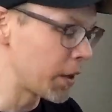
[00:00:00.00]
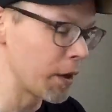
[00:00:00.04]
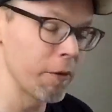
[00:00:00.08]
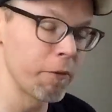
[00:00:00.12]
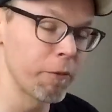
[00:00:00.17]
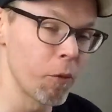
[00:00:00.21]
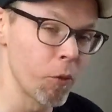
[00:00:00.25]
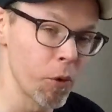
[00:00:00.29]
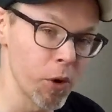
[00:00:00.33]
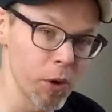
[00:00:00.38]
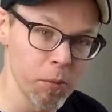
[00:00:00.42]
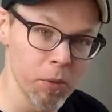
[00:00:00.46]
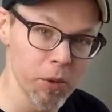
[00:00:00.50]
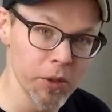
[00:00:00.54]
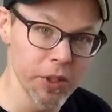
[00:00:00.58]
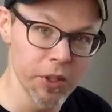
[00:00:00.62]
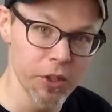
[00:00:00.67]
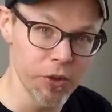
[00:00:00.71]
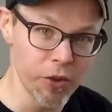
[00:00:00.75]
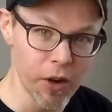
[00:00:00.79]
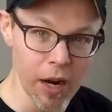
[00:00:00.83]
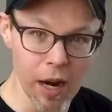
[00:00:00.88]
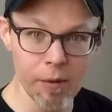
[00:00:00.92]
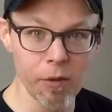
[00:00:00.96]
affordable to
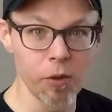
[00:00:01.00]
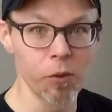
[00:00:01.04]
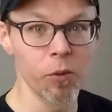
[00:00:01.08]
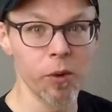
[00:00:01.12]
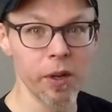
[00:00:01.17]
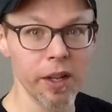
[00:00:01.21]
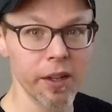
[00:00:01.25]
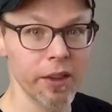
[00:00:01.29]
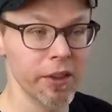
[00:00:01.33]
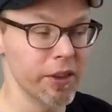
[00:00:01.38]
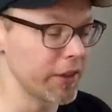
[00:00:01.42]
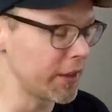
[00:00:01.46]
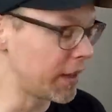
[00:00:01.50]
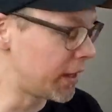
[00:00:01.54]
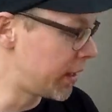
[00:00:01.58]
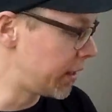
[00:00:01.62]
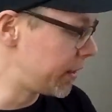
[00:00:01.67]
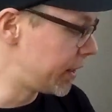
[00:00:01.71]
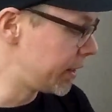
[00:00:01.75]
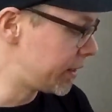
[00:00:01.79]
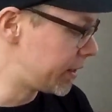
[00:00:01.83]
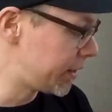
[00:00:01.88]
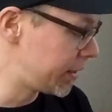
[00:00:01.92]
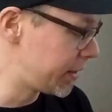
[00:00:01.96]
travel with,
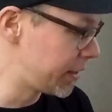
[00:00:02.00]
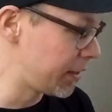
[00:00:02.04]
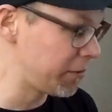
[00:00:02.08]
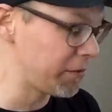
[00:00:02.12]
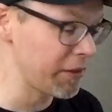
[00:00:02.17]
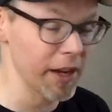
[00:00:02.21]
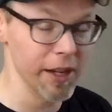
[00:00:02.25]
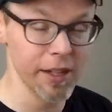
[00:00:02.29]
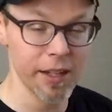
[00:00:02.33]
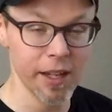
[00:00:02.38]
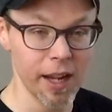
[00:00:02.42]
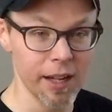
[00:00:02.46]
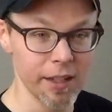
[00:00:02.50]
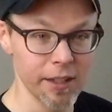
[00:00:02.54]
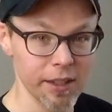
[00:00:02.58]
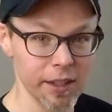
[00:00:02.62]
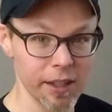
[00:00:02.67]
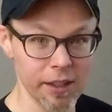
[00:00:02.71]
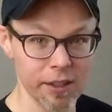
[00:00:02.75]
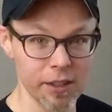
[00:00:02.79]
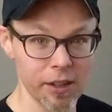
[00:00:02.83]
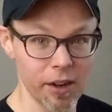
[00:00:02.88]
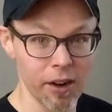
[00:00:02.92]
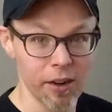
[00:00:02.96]
this is a fantastic
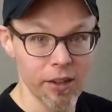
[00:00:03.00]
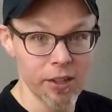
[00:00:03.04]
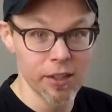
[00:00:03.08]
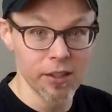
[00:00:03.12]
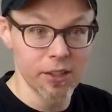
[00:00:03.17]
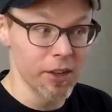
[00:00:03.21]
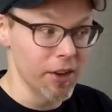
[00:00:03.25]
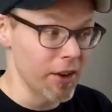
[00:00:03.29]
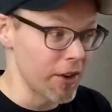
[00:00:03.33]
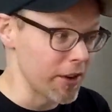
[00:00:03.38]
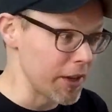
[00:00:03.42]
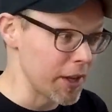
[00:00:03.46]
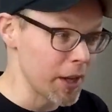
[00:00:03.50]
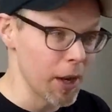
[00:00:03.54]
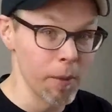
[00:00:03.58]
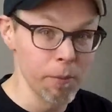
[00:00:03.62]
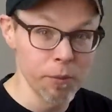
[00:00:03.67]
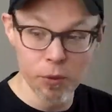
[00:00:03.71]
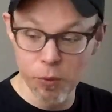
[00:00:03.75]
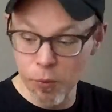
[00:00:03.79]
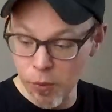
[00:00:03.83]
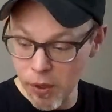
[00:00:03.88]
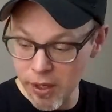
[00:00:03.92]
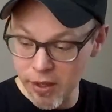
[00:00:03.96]
guitar since it already
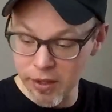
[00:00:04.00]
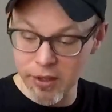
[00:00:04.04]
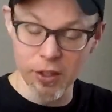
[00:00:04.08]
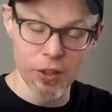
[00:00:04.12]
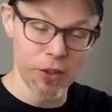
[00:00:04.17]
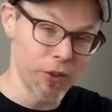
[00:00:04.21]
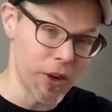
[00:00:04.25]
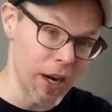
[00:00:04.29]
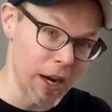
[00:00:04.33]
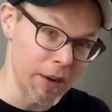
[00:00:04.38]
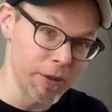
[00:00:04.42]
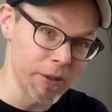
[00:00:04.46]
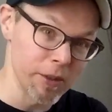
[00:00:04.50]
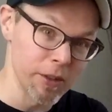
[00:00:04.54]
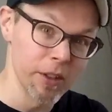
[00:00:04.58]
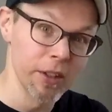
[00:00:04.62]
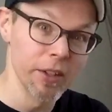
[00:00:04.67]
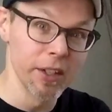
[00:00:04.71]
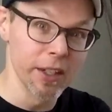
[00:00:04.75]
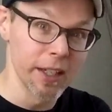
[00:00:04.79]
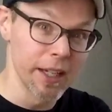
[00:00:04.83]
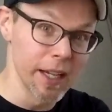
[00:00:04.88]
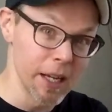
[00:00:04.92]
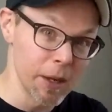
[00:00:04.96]
comes with
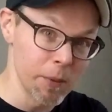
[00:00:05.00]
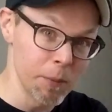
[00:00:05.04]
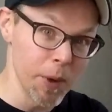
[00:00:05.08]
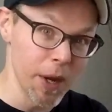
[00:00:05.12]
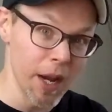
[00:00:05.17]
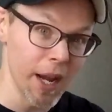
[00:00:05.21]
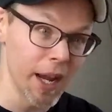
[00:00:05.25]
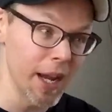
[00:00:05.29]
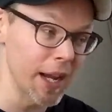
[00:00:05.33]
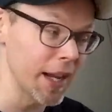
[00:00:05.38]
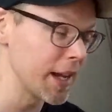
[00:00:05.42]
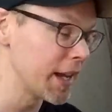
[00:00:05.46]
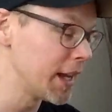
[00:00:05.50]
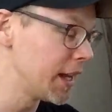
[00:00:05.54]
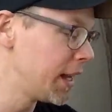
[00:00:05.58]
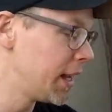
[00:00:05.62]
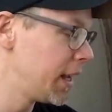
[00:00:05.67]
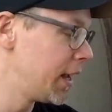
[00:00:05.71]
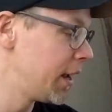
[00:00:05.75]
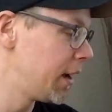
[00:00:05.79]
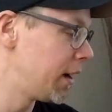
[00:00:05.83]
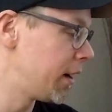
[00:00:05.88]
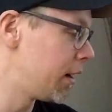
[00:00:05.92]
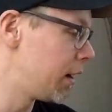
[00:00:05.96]
the gig bag,
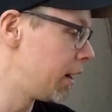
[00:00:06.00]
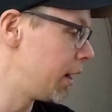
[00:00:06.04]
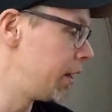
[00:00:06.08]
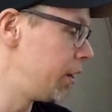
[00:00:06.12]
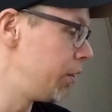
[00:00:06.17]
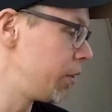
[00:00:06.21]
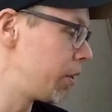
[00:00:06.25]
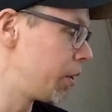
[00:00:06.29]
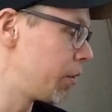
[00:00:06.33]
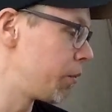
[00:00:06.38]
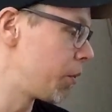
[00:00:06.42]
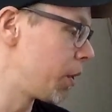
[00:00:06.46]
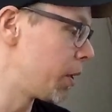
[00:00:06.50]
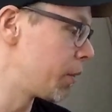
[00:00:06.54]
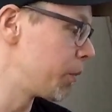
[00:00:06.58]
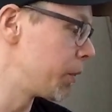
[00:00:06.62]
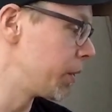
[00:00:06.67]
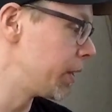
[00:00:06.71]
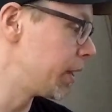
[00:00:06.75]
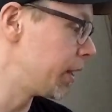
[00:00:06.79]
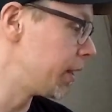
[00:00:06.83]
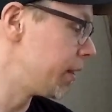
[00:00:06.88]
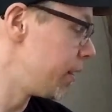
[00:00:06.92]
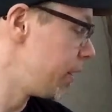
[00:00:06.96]
and you can run
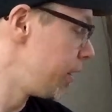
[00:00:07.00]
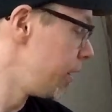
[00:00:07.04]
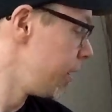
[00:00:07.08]
with it.